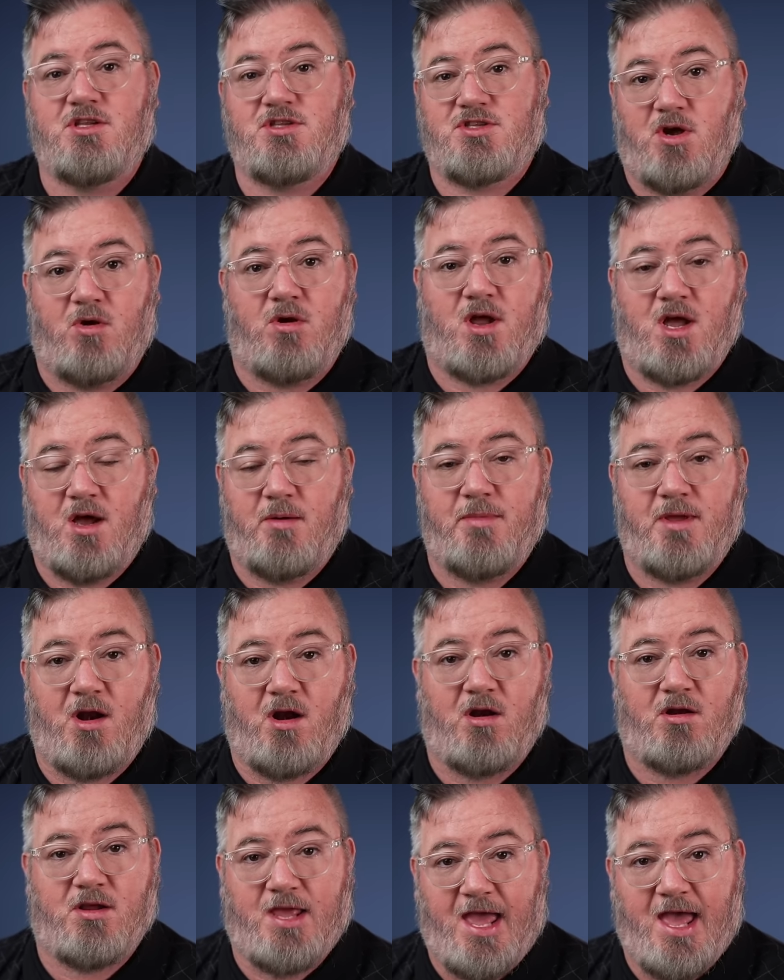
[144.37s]
Don't come in
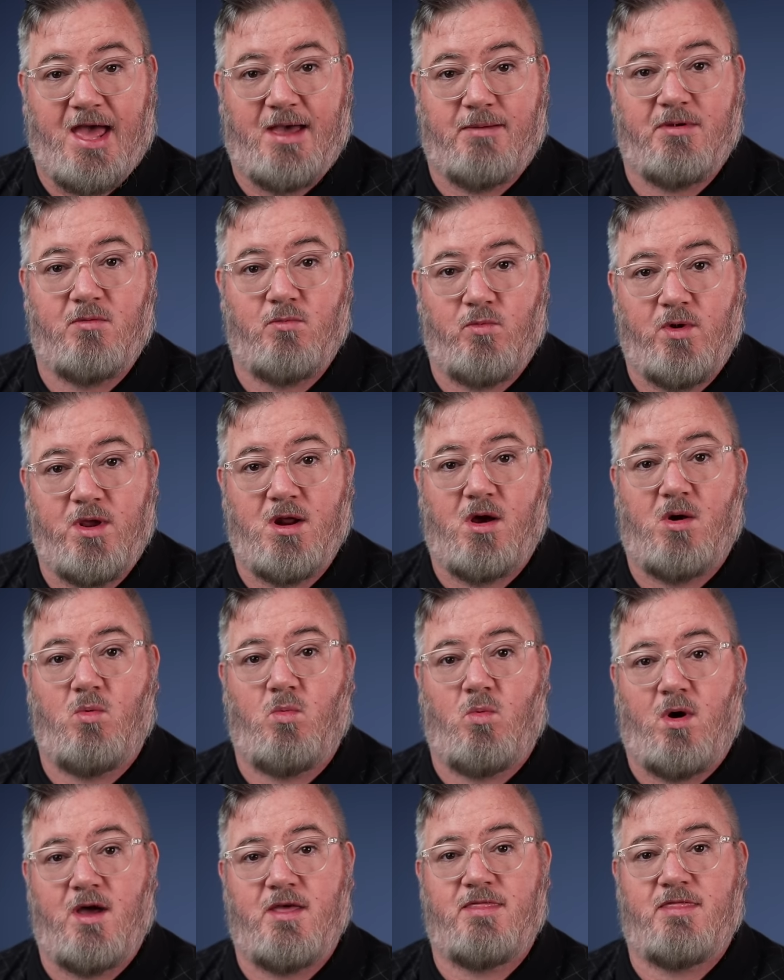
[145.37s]
our cabin. We
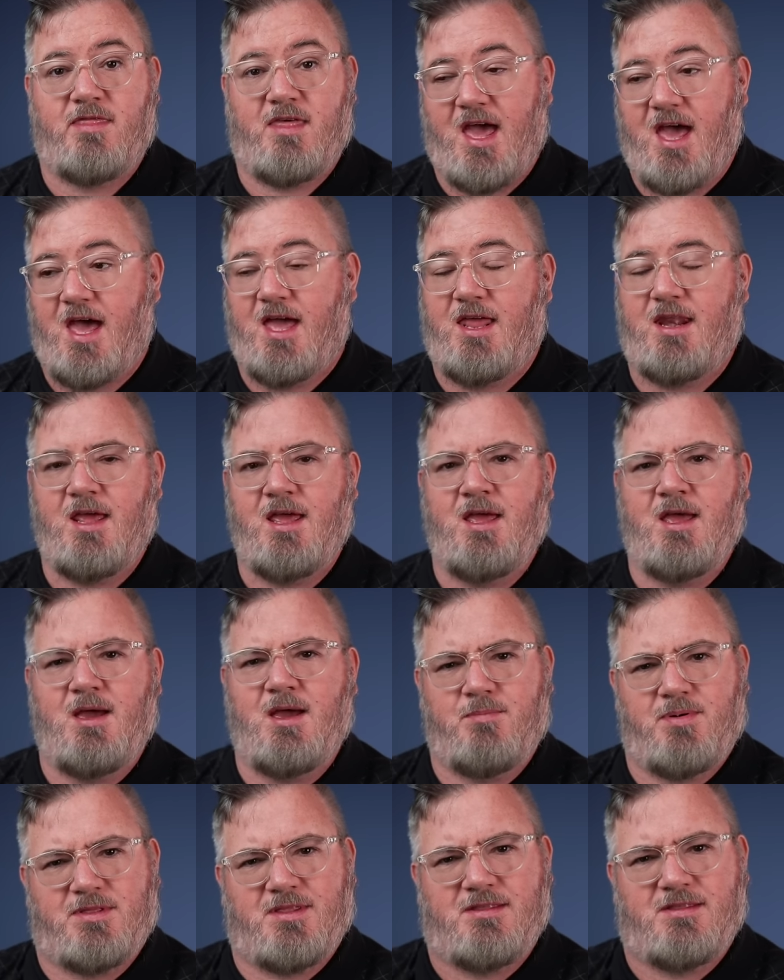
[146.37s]
don't want that.
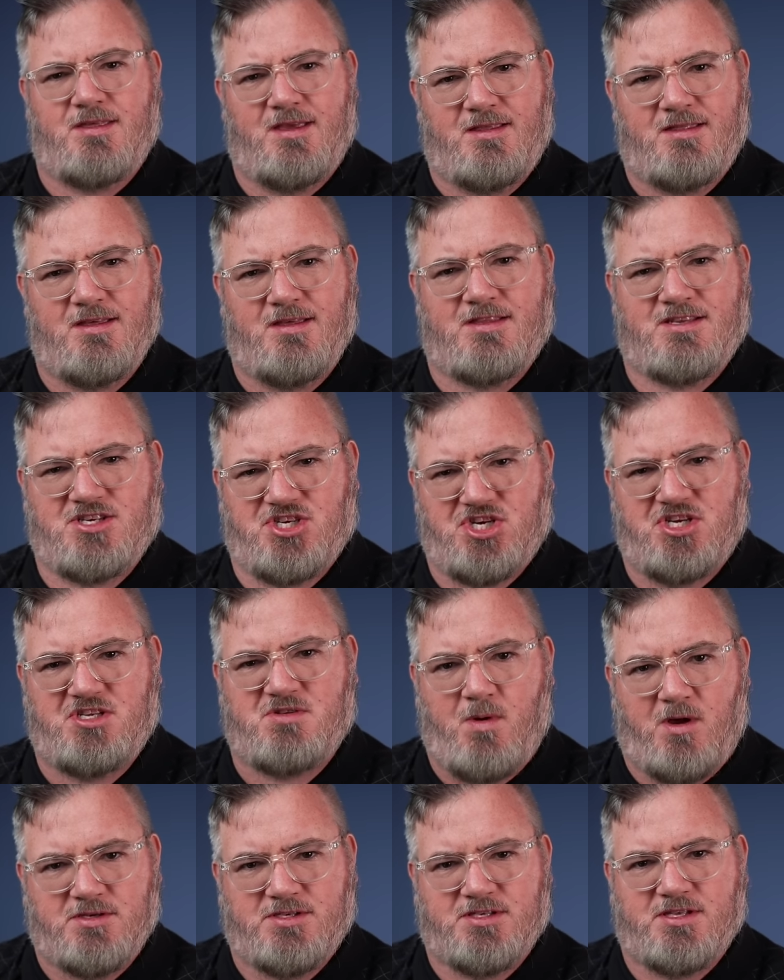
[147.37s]
But the thing that
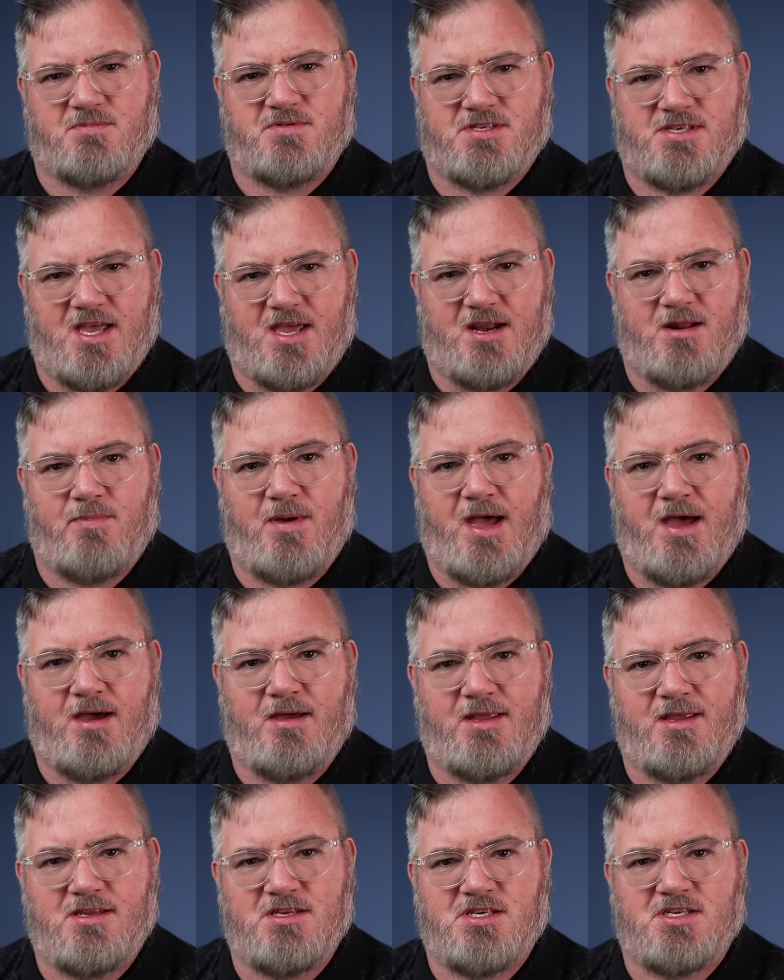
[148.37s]
she's most upset
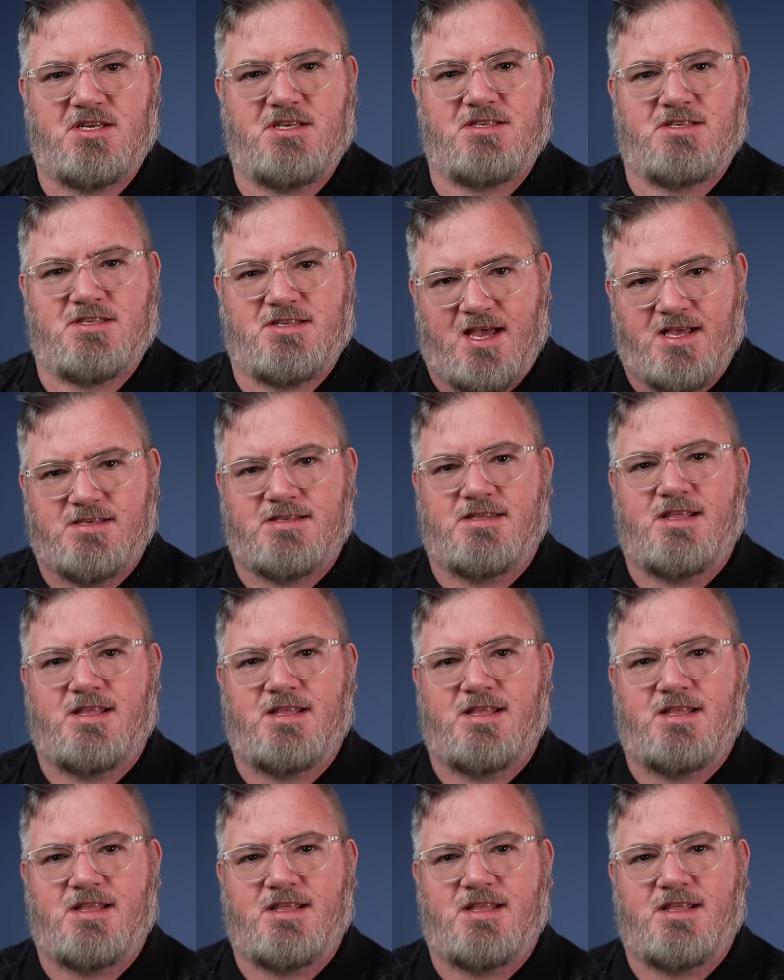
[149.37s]
about is she does